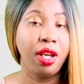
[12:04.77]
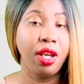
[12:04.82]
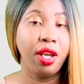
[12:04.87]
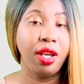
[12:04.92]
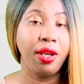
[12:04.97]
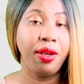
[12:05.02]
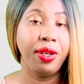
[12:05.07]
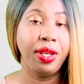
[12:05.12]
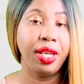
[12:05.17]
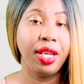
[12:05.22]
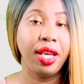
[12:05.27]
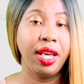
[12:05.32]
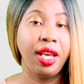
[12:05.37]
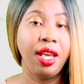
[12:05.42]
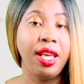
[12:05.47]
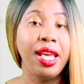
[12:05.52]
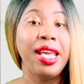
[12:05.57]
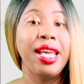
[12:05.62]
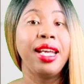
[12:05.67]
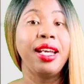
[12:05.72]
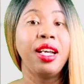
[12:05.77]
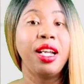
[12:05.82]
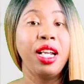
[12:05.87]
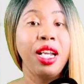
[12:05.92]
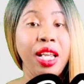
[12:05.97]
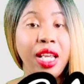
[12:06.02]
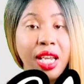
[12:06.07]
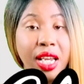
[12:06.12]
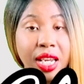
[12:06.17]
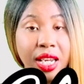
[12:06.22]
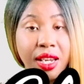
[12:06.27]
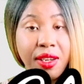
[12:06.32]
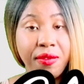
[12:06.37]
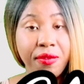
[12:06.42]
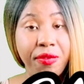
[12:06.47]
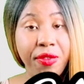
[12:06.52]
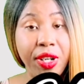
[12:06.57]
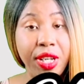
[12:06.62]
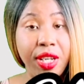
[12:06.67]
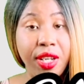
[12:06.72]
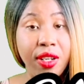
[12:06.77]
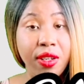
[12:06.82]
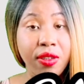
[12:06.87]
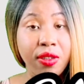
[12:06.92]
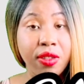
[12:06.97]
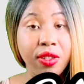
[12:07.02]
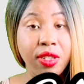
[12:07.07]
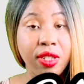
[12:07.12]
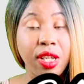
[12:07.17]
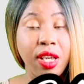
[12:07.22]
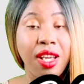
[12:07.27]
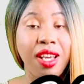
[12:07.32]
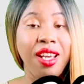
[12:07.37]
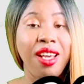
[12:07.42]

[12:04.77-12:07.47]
Okay, cleaning videos.